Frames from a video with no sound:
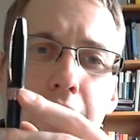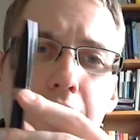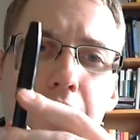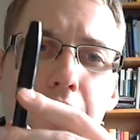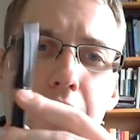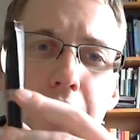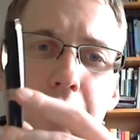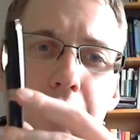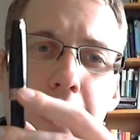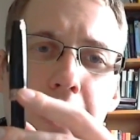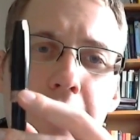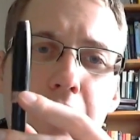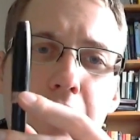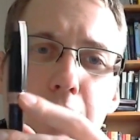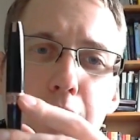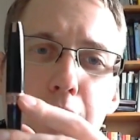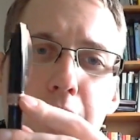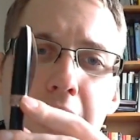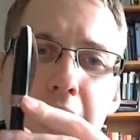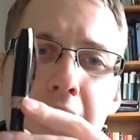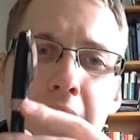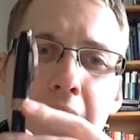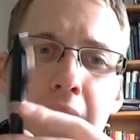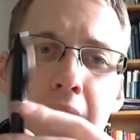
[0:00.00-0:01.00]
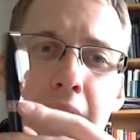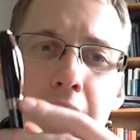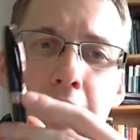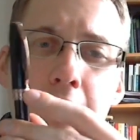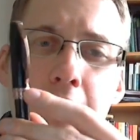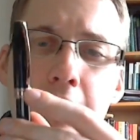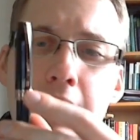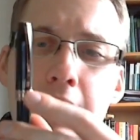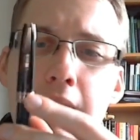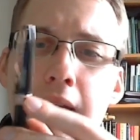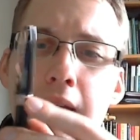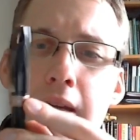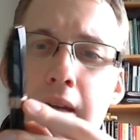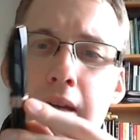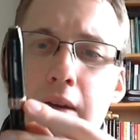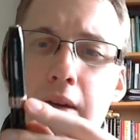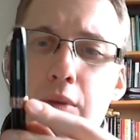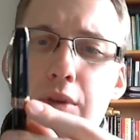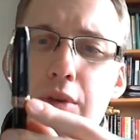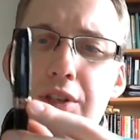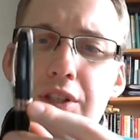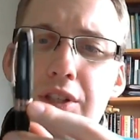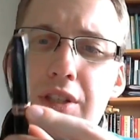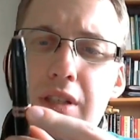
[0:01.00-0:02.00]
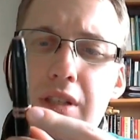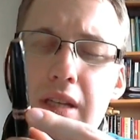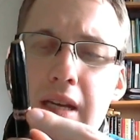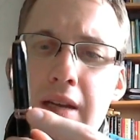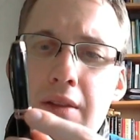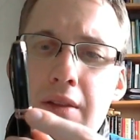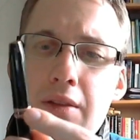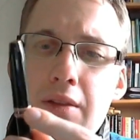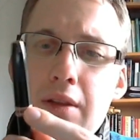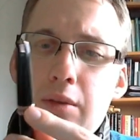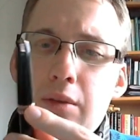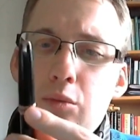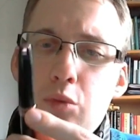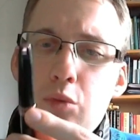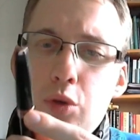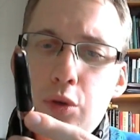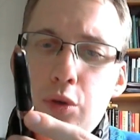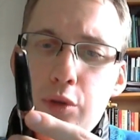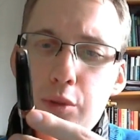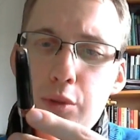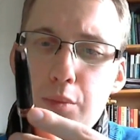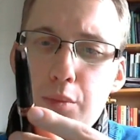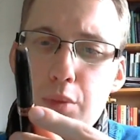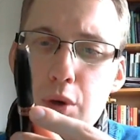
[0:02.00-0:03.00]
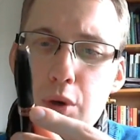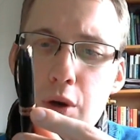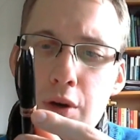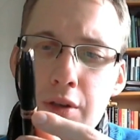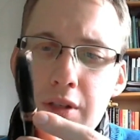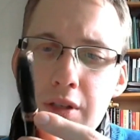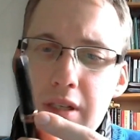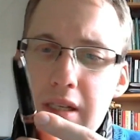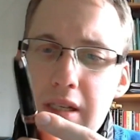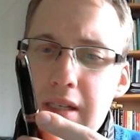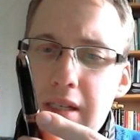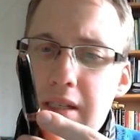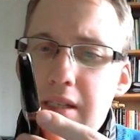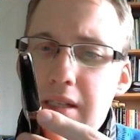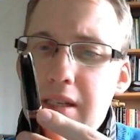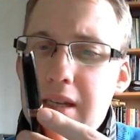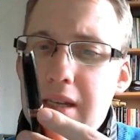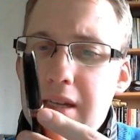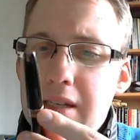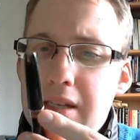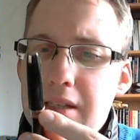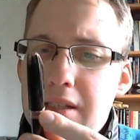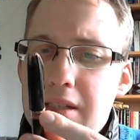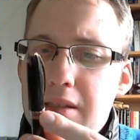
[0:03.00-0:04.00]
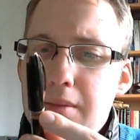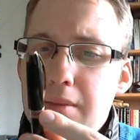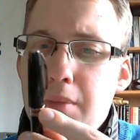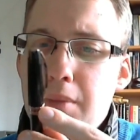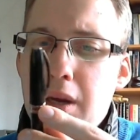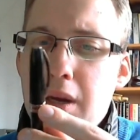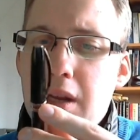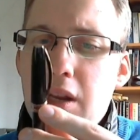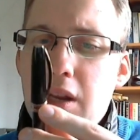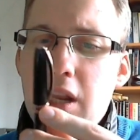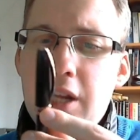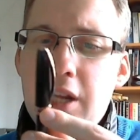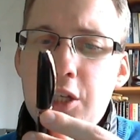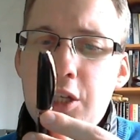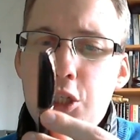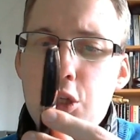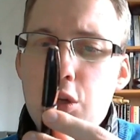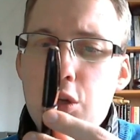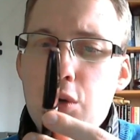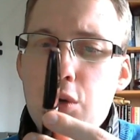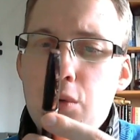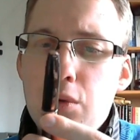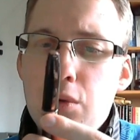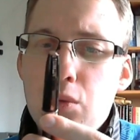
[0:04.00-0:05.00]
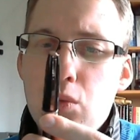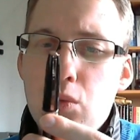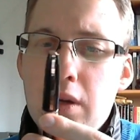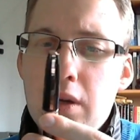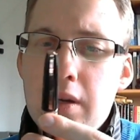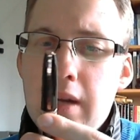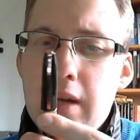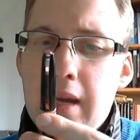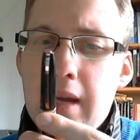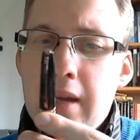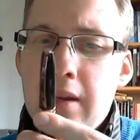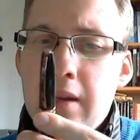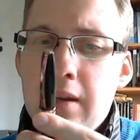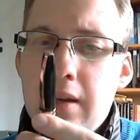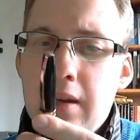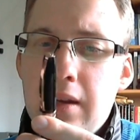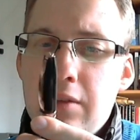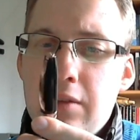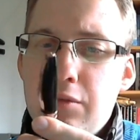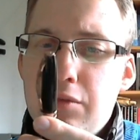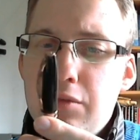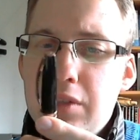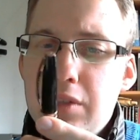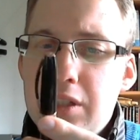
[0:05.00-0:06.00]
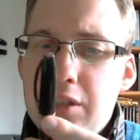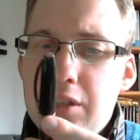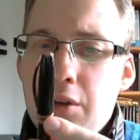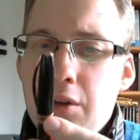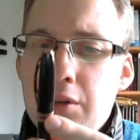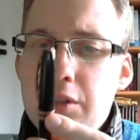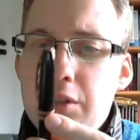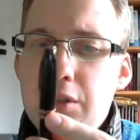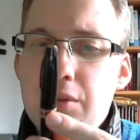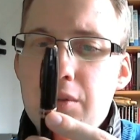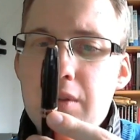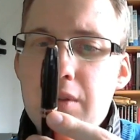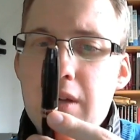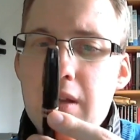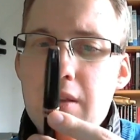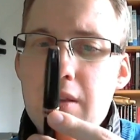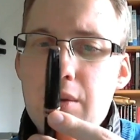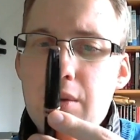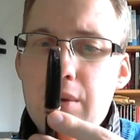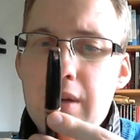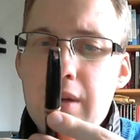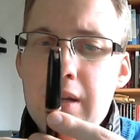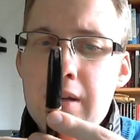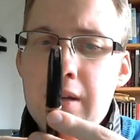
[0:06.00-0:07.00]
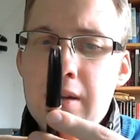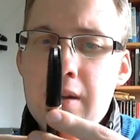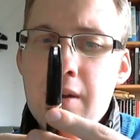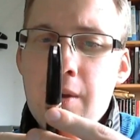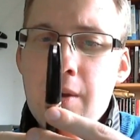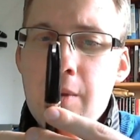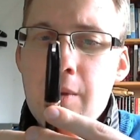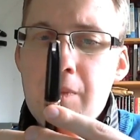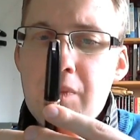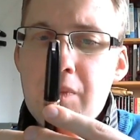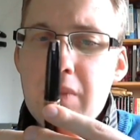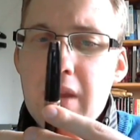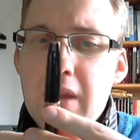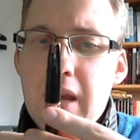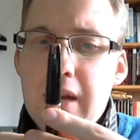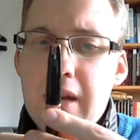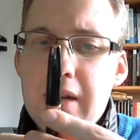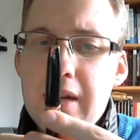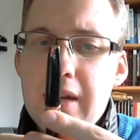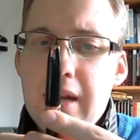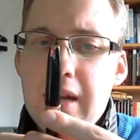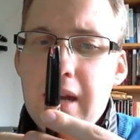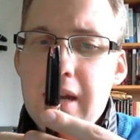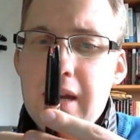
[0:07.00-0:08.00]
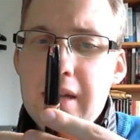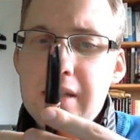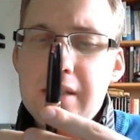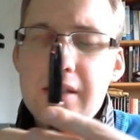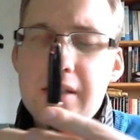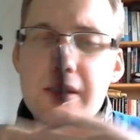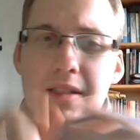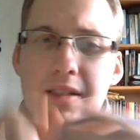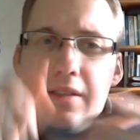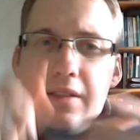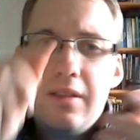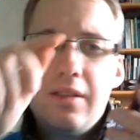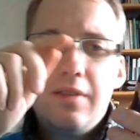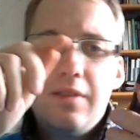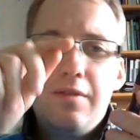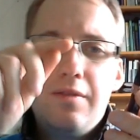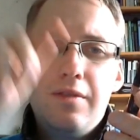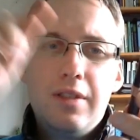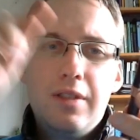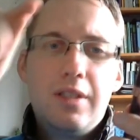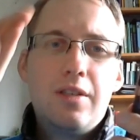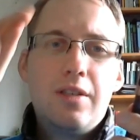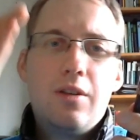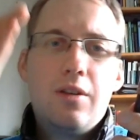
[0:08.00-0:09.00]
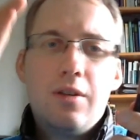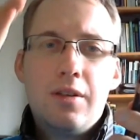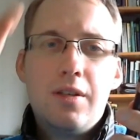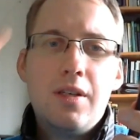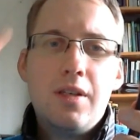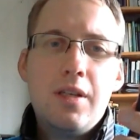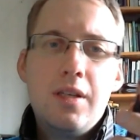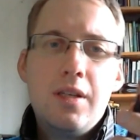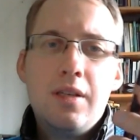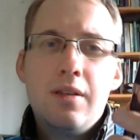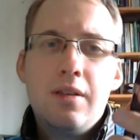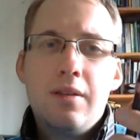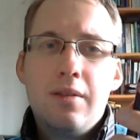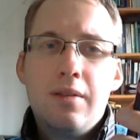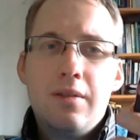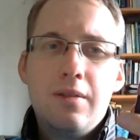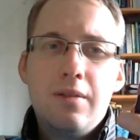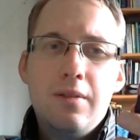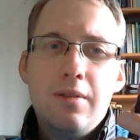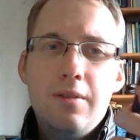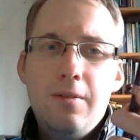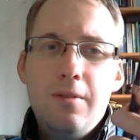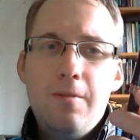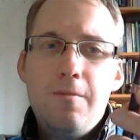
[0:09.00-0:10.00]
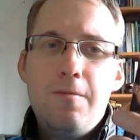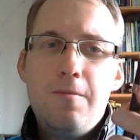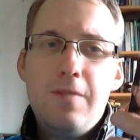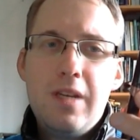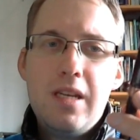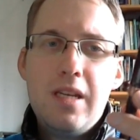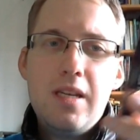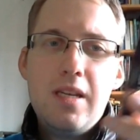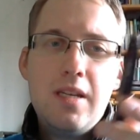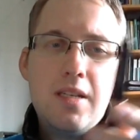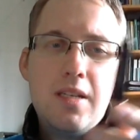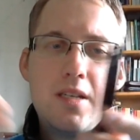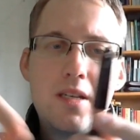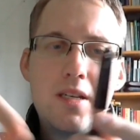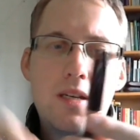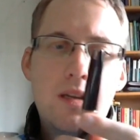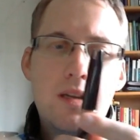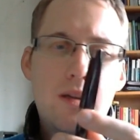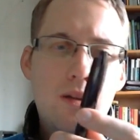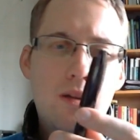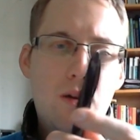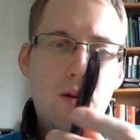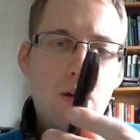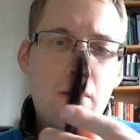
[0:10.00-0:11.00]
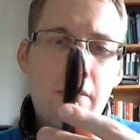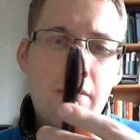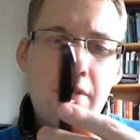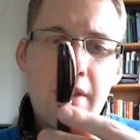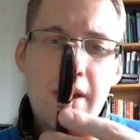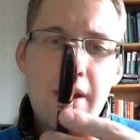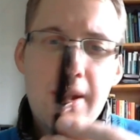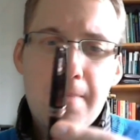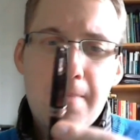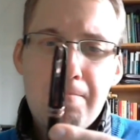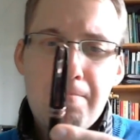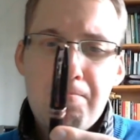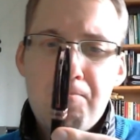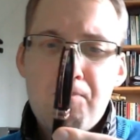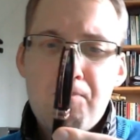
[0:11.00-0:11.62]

the center band which is again that rose bronze it says Michelangelo on one end and Visconti on the other end and it has the, the Visconti V's on there